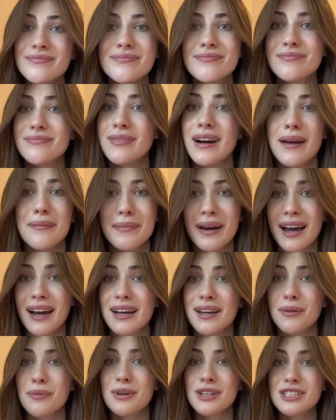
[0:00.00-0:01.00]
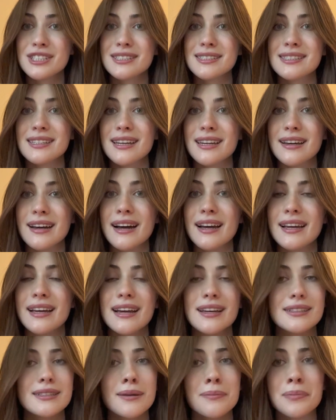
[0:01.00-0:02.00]
my Mac, which is like, I
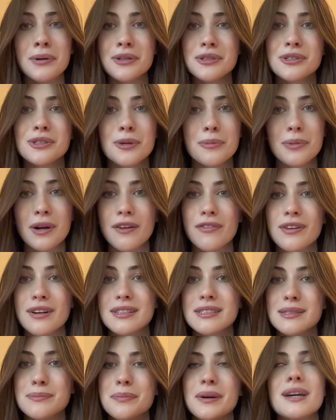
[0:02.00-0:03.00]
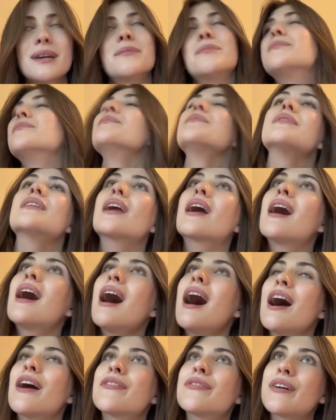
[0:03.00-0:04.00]
guess, a personal preference, but
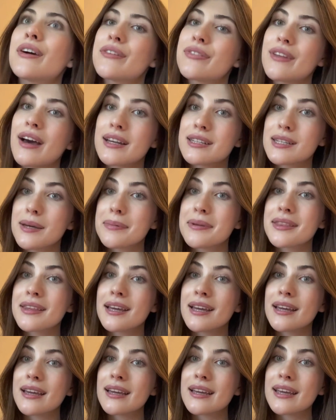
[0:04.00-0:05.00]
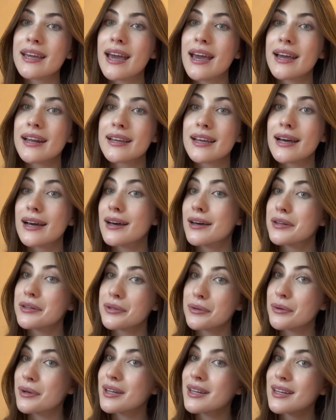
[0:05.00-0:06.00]
I find that type of thing can get
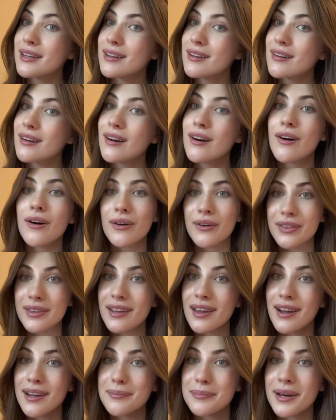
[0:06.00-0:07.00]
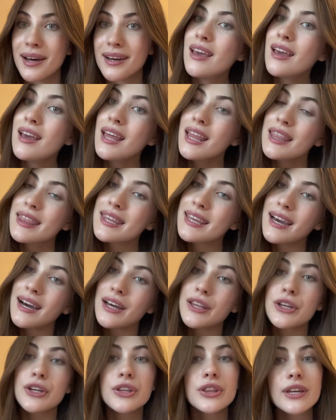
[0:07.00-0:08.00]
annoying on the iPad. The
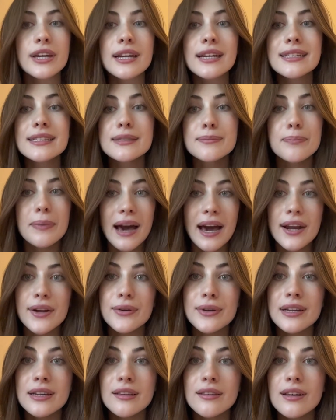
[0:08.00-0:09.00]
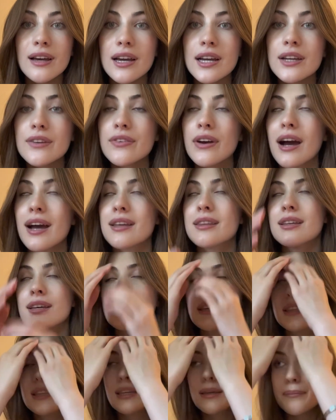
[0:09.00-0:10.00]
other thing is battery life. I
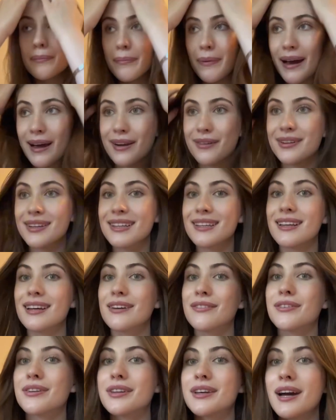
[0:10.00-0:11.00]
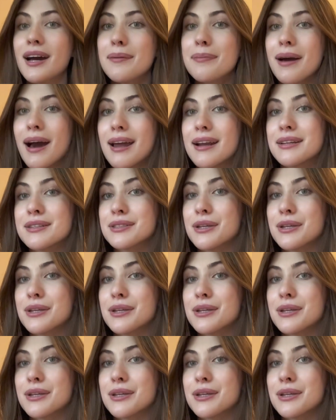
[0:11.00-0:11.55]
think the battery life on the iPad is